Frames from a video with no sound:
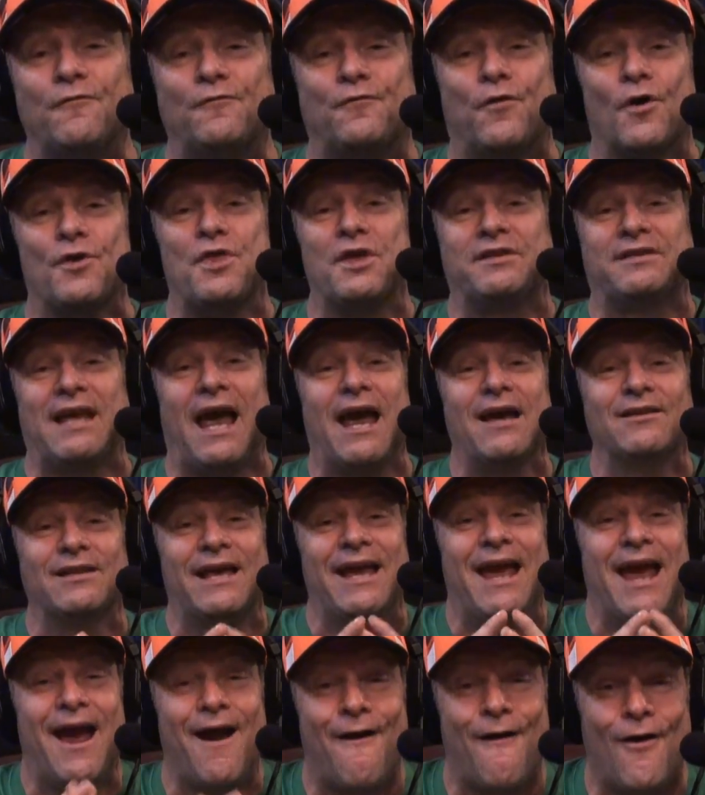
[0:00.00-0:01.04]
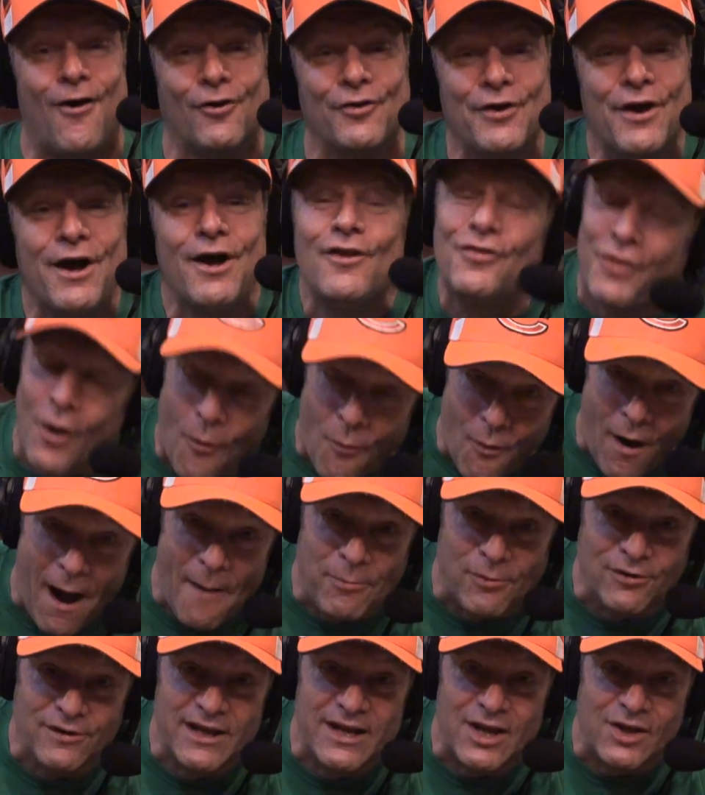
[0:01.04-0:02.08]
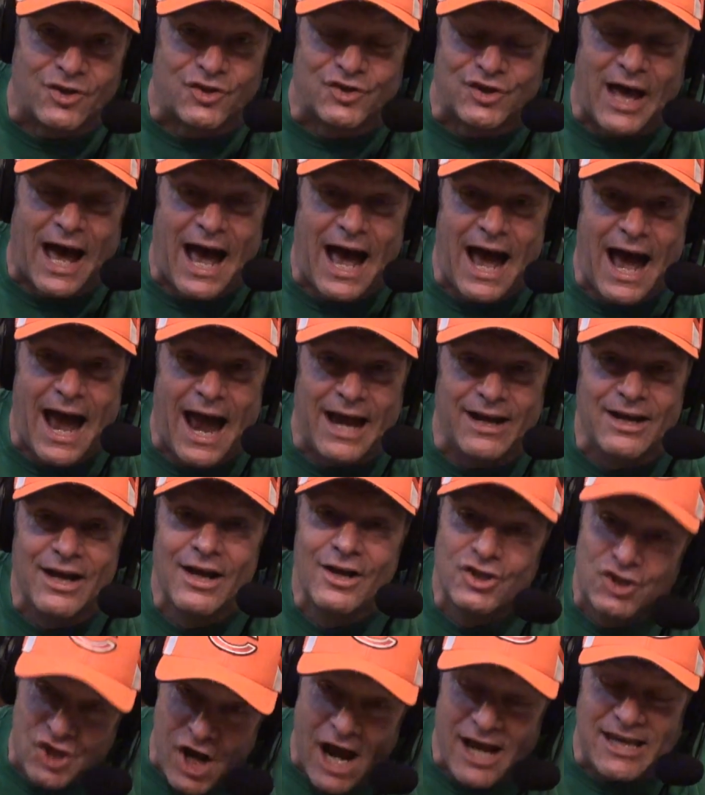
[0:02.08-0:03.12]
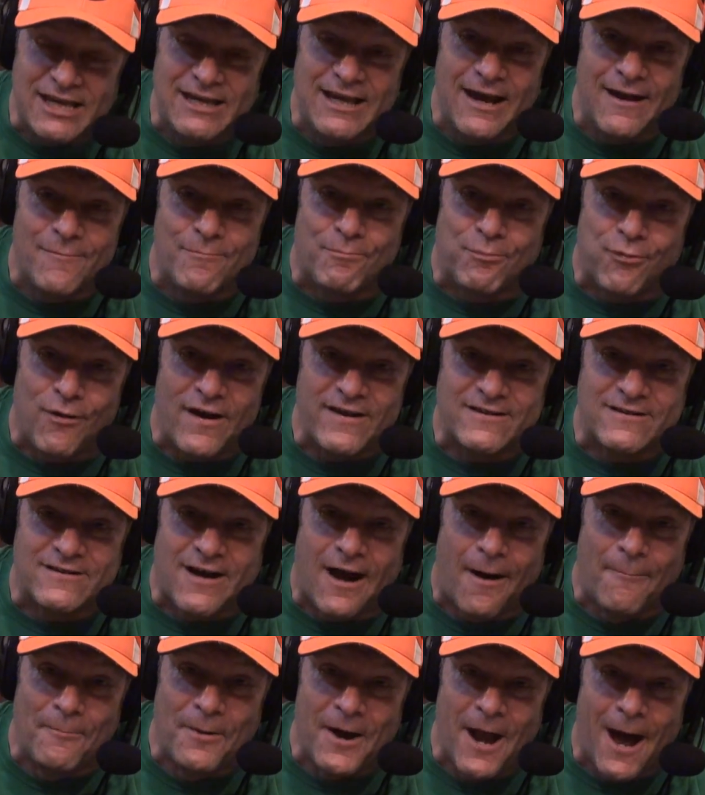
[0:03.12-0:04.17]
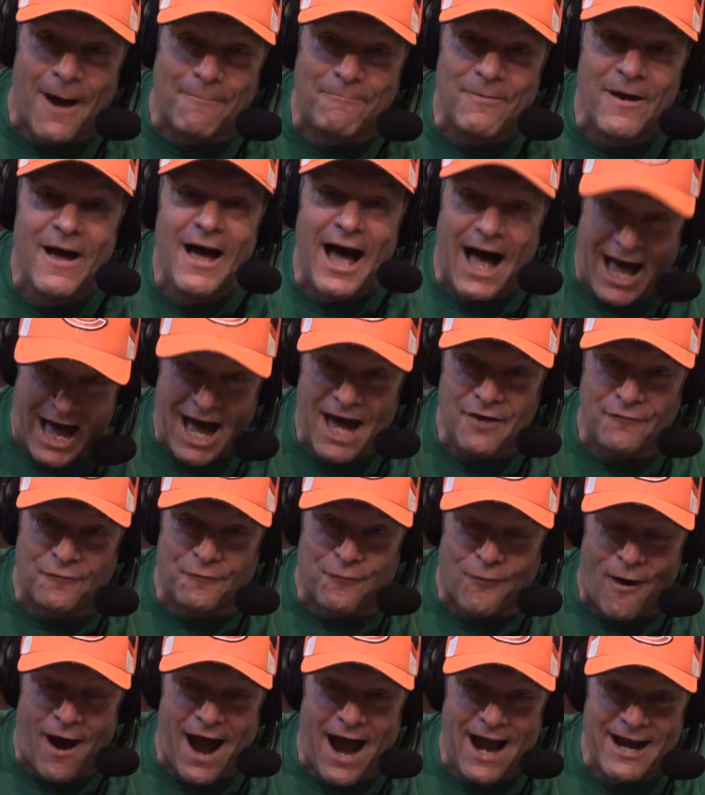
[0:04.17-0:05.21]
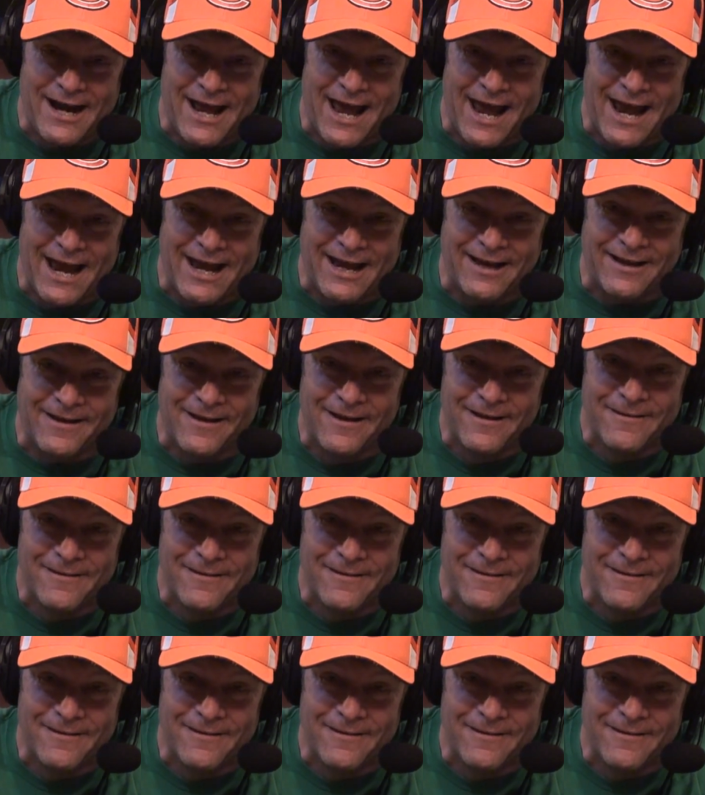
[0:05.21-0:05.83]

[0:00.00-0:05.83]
for the Daily Herald, the Rebel Inside. Check-in print coming up on Friday.